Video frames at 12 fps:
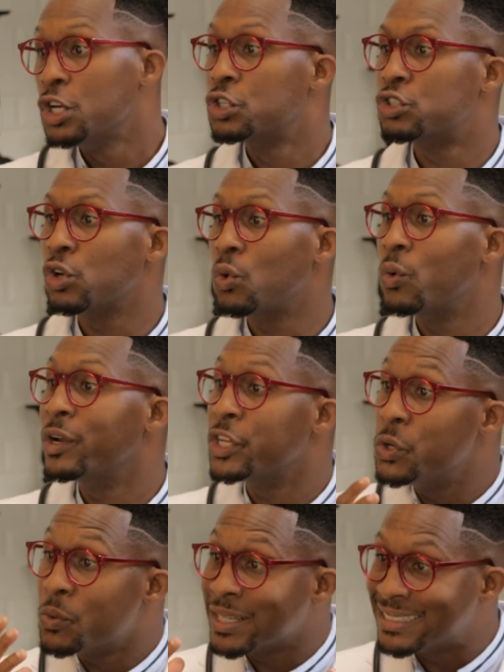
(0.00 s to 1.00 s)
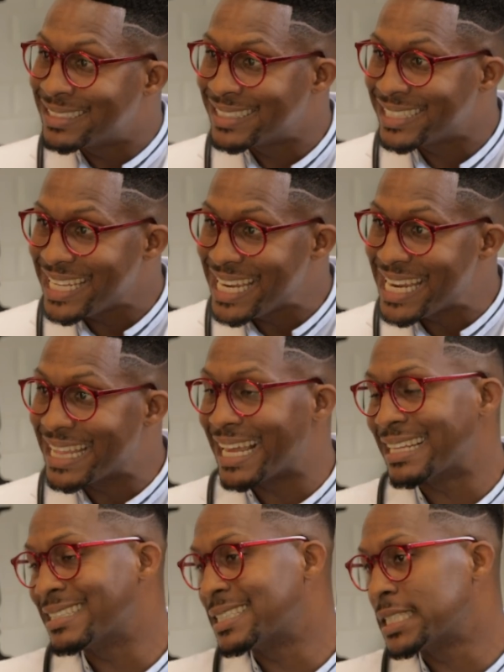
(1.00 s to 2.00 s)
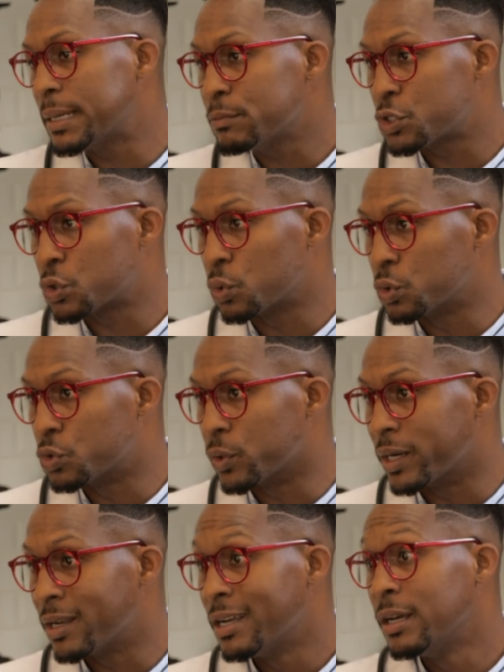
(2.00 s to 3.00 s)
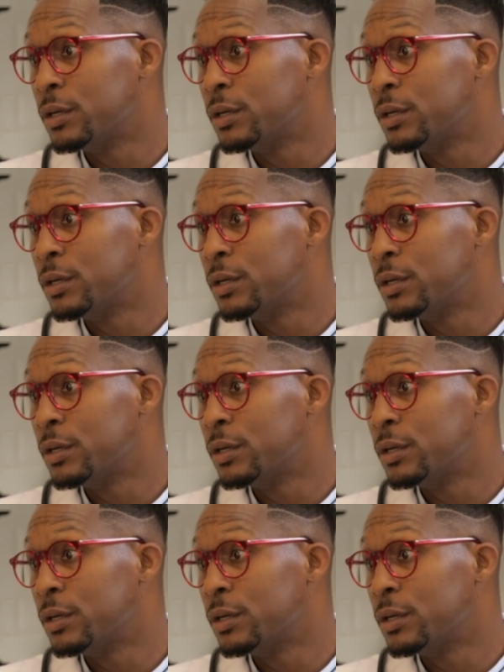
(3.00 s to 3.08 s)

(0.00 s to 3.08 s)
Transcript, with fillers: So you can see that in some children,